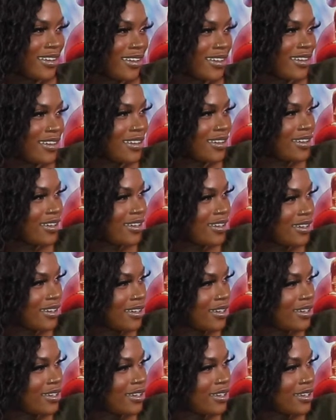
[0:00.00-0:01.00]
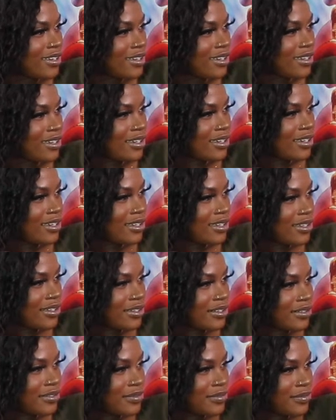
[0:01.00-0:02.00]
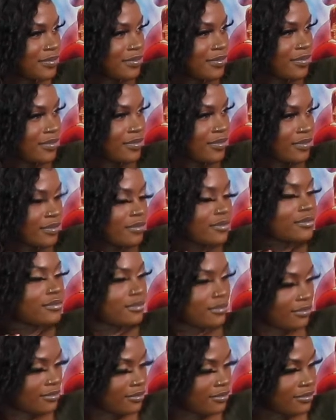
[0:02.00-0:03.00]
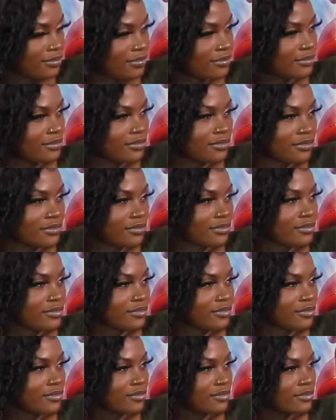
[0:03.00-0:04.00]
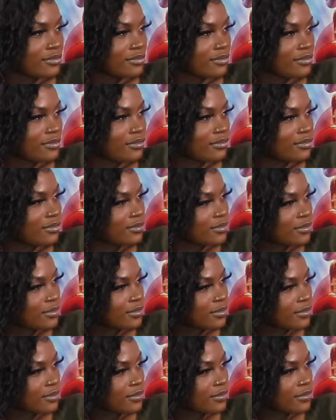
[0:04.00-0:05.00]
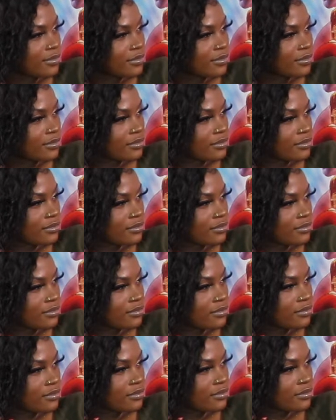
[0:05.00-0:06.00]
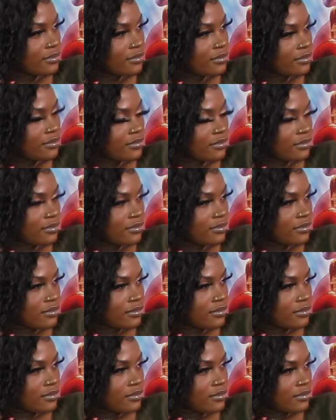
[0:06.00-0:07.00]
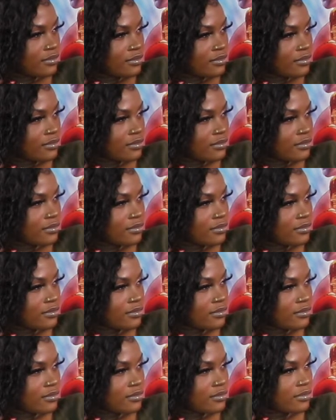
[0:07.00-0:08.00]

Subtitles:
This person isn't speaking.